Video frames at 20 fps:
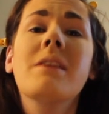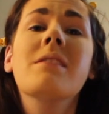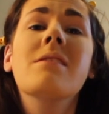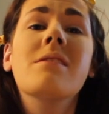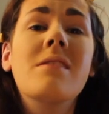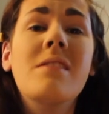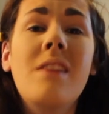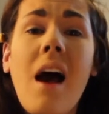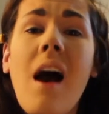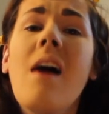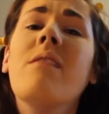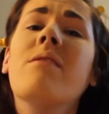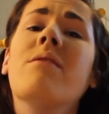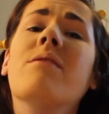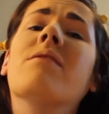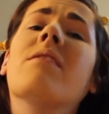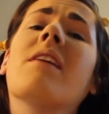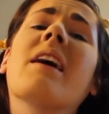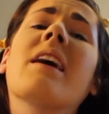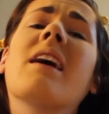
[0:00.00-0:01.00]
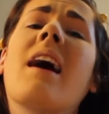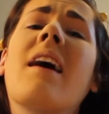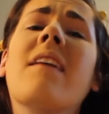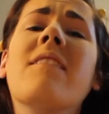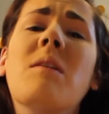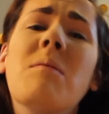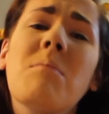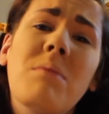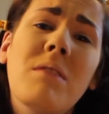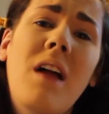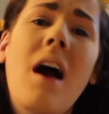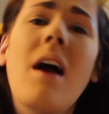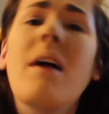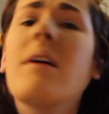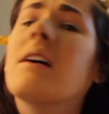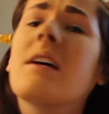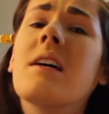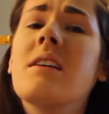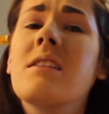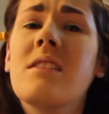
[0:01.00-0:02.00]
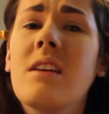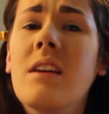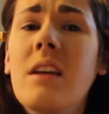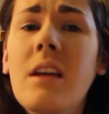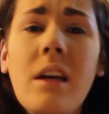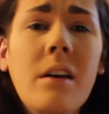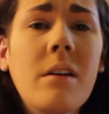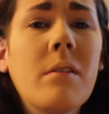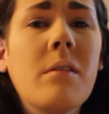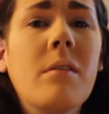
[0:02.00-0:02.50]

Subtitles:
My stuff, like, I have a blog because of